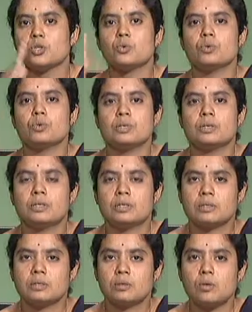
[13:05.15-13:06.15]
you
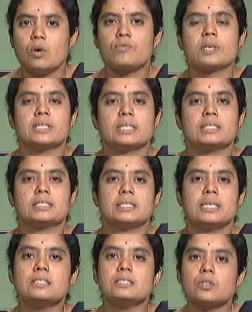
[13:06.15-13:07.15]
go for these
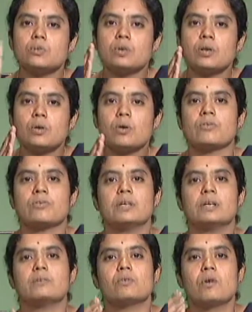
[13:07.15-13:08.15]
tests, you will know if
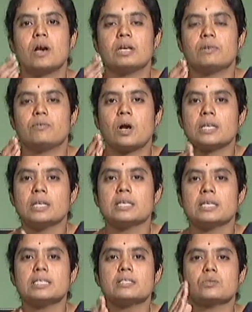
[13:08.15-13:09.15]
the water
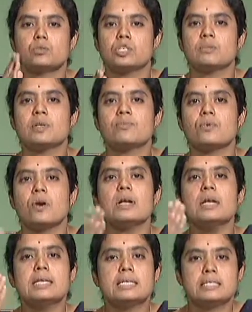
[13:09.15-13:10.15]
is suitable for
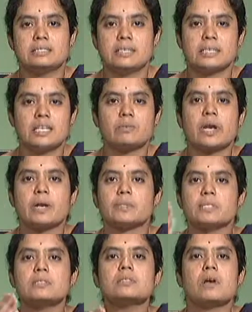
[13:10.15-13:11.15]
drinking
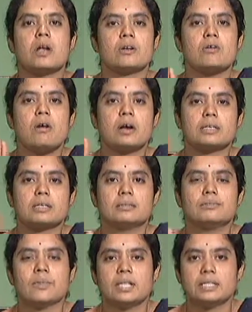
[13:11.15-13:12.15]
purposes or not.
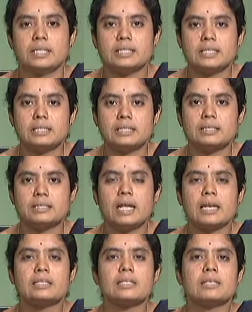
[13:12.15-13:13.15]
Then there is
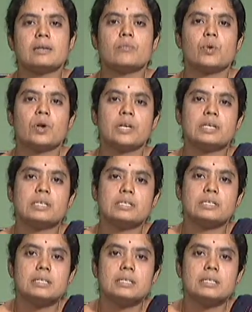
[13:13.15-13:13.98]
another important